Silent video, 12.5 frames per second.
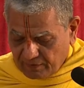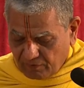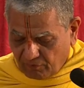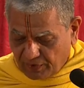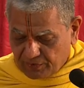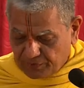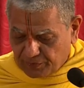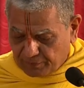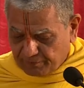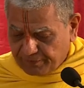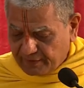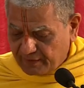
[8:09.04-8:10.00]
What to do?
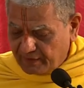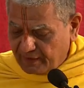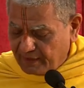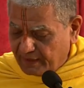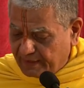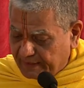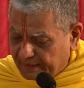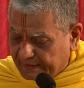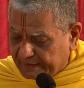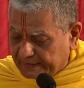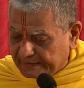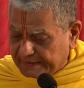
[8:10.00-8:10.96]

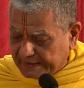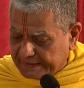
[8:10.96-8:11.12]
The